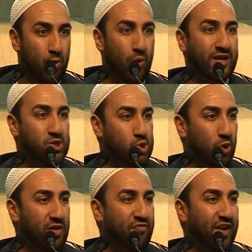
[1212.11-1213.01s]
When he
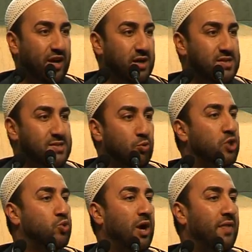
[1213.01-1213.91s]
saw the fingers,
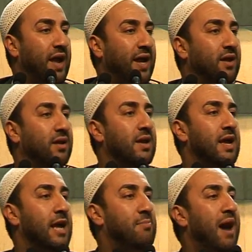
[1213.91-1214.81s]
what were they?
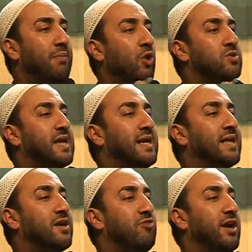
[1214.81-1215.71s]
Imam al-Hussein
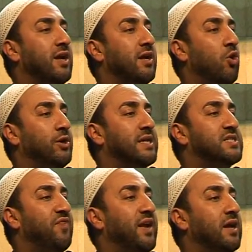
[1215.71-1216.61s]
had a ring on
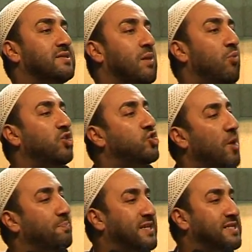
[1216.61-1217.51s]
his finger. Someone
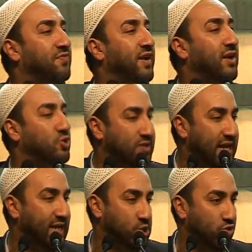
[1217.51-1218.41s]
chopped his finger to
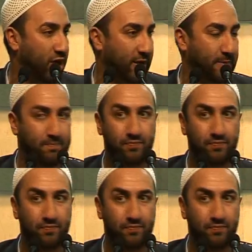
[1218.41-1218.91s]
take his ring.